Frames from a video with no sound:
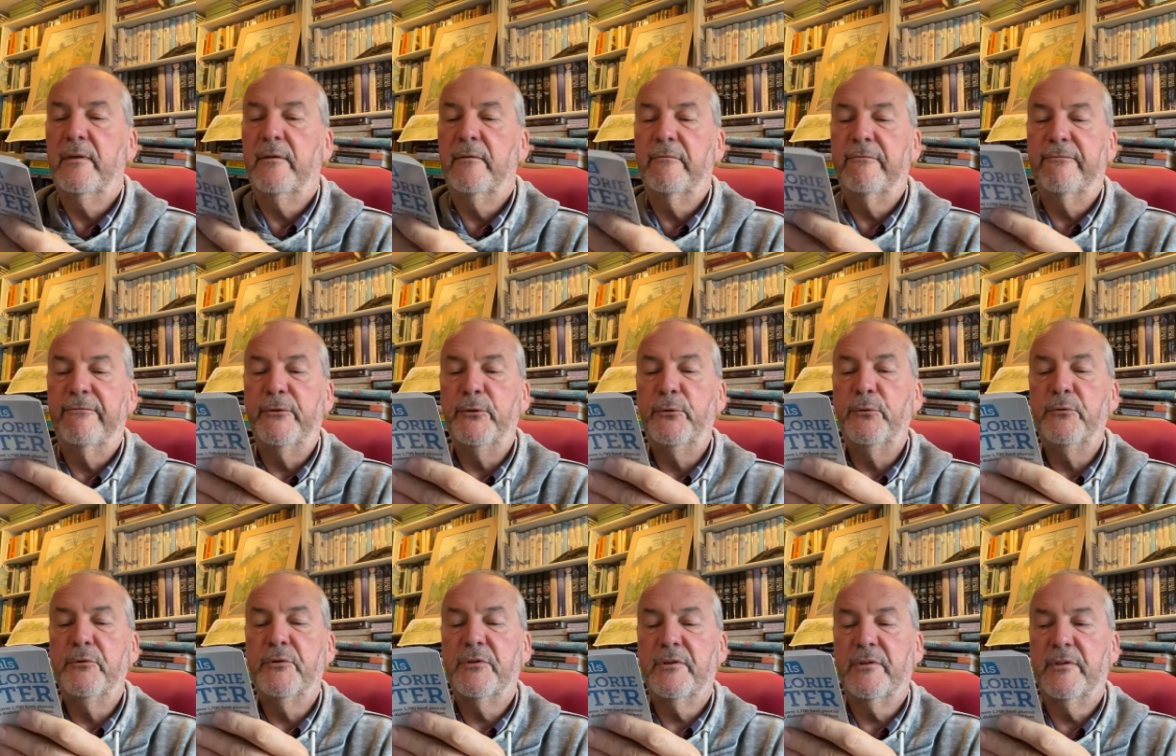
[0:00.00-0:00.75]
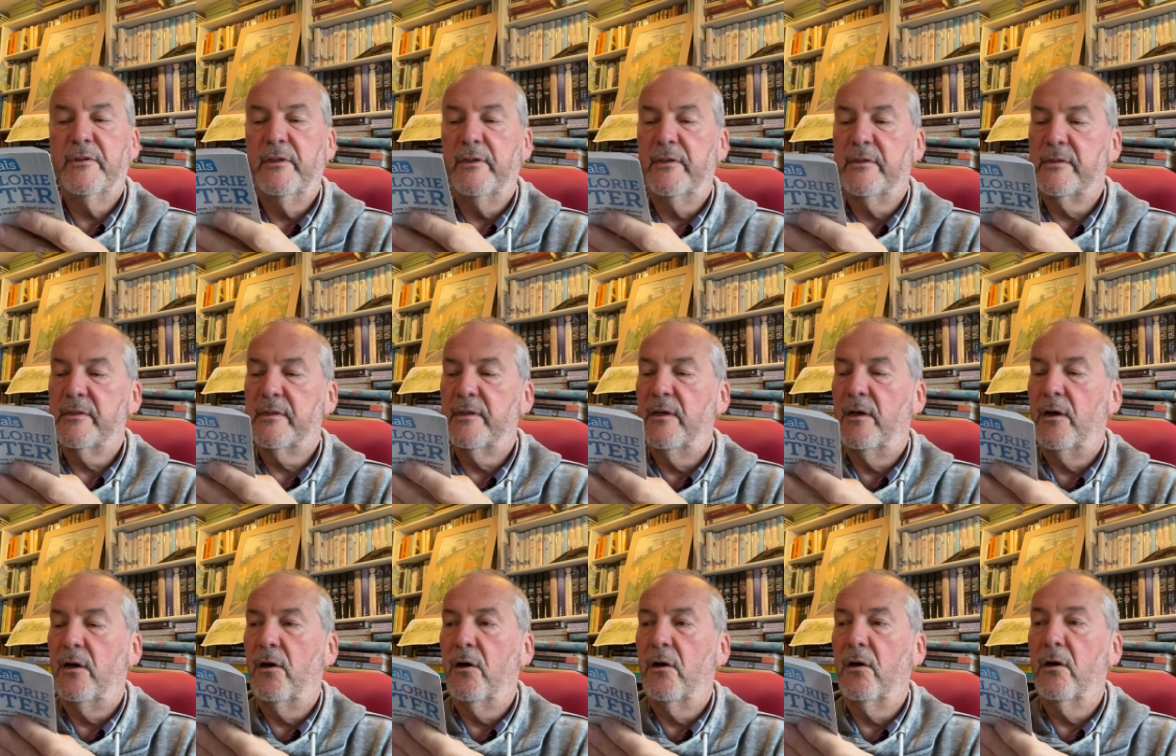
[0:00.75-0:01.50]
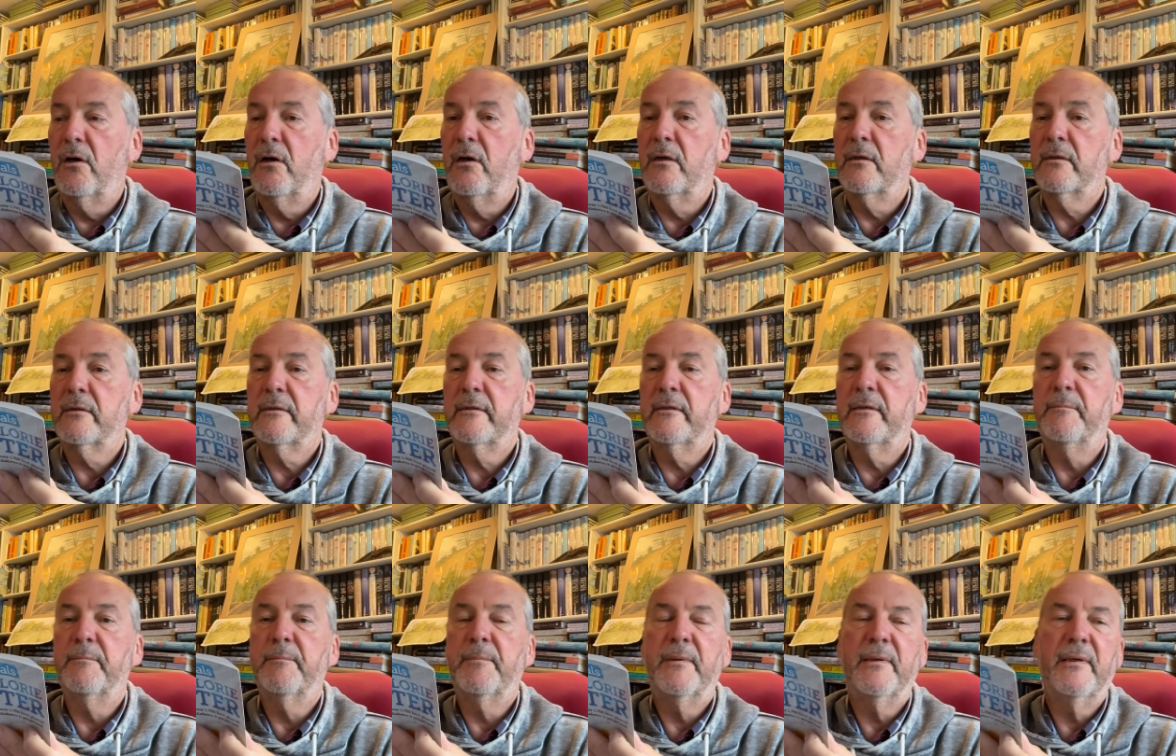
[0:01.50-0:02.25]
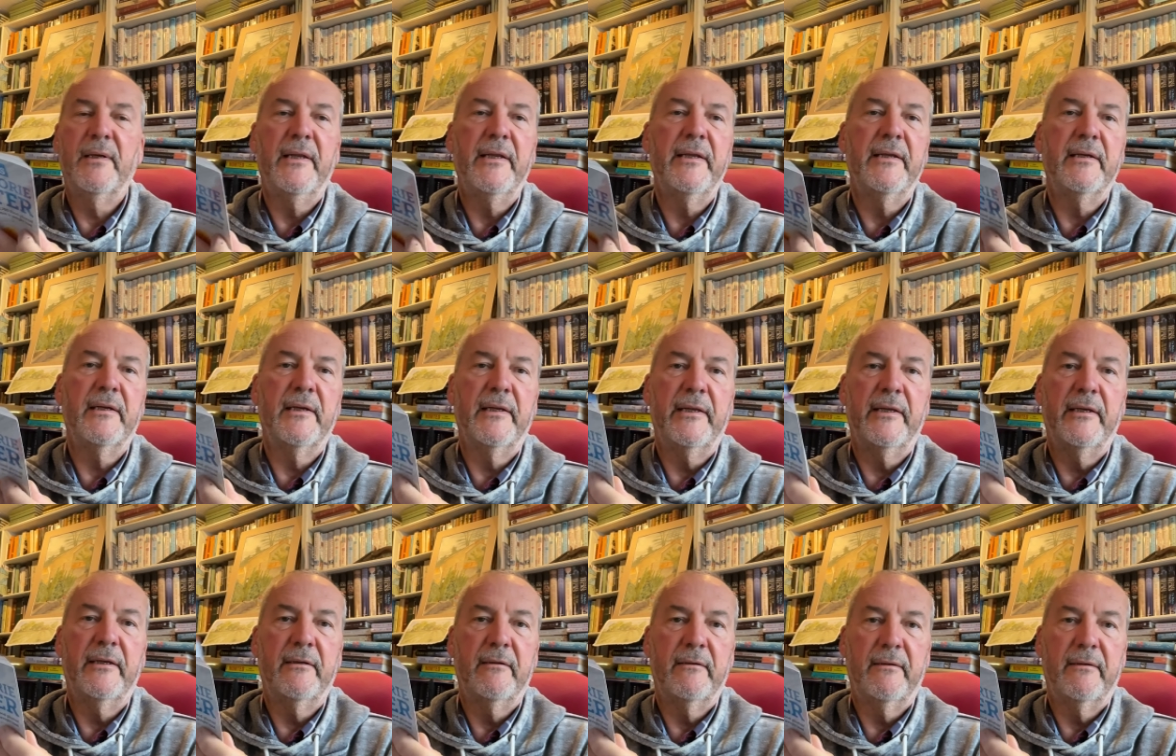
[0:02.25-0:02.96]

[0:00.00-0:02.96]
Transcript: foods that are completely